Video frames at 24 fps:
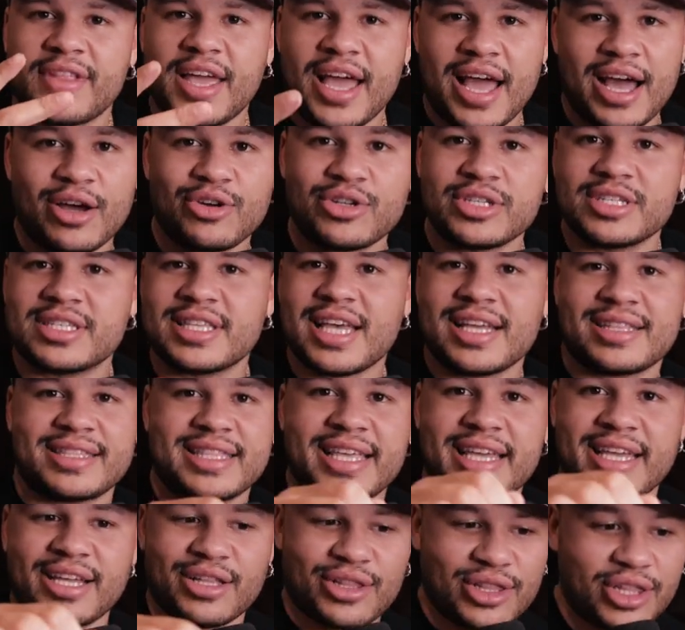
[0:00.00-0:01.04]
How does that
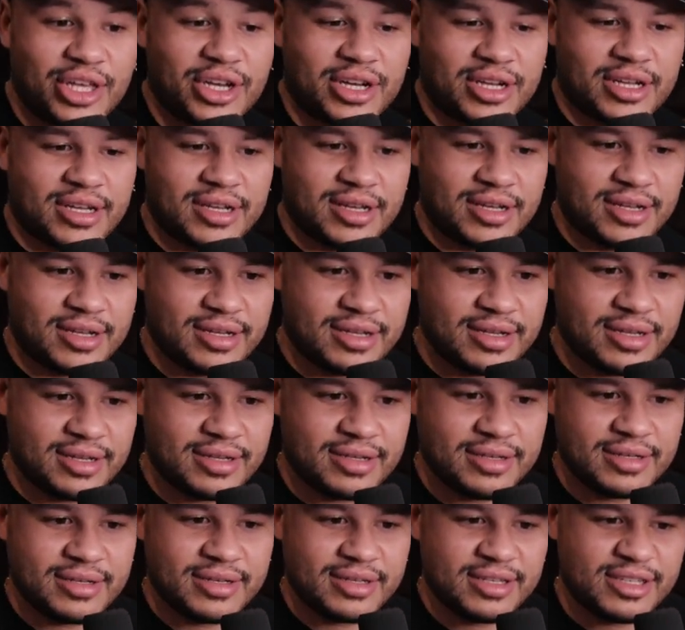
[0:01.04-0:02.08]
thing look?
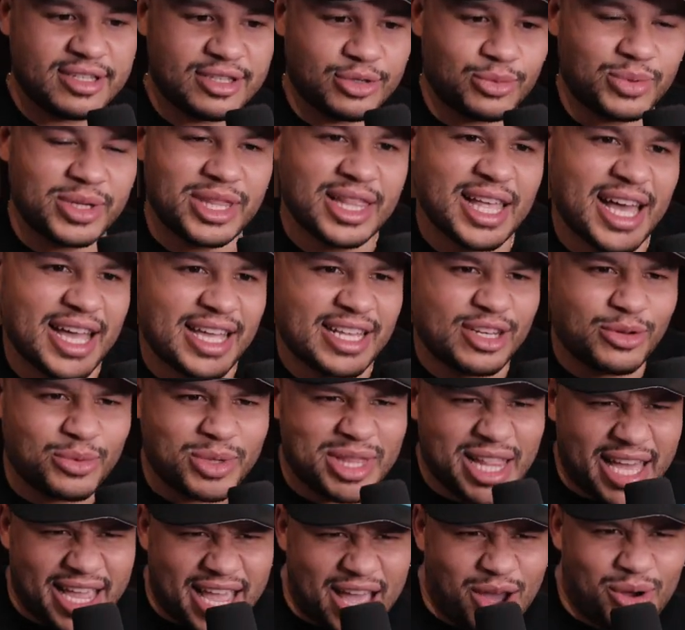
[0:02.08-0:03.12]
Do we like do we
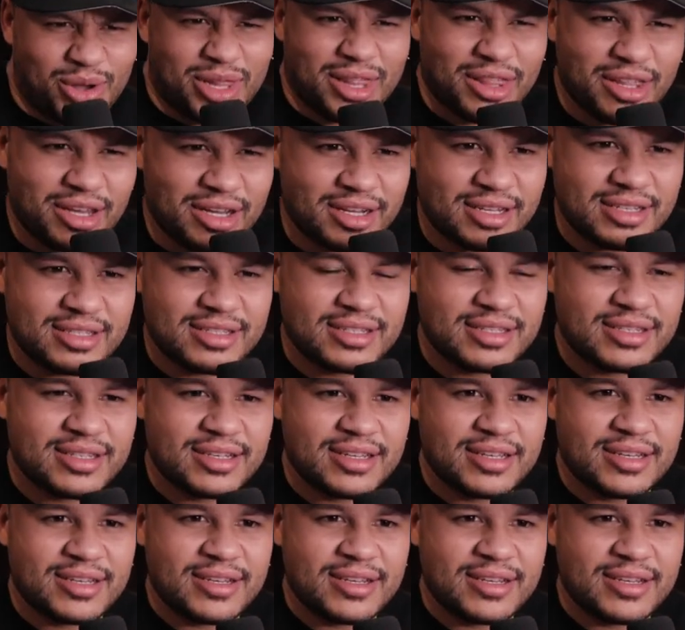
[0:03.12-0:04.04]
like how it looks?